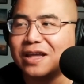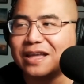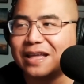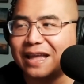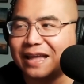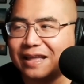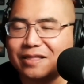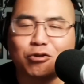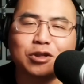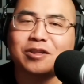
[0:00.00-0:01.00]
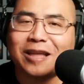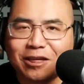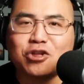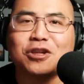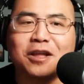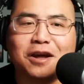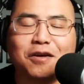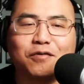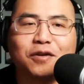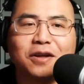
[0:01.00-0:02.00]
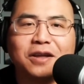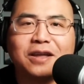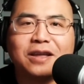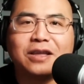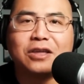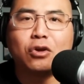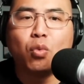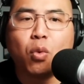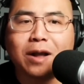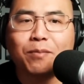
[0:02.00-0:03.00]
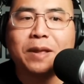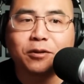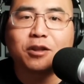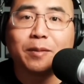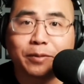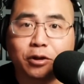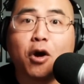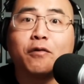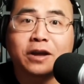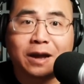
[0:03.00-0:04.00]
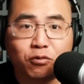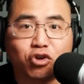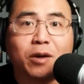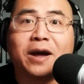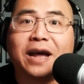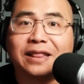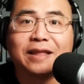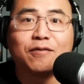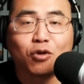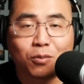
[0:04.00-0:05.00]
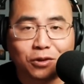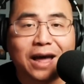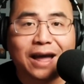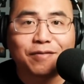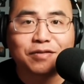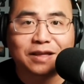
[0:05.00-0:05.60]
there's this tension of you want people to be able to overcome trauma and live normal lives. Like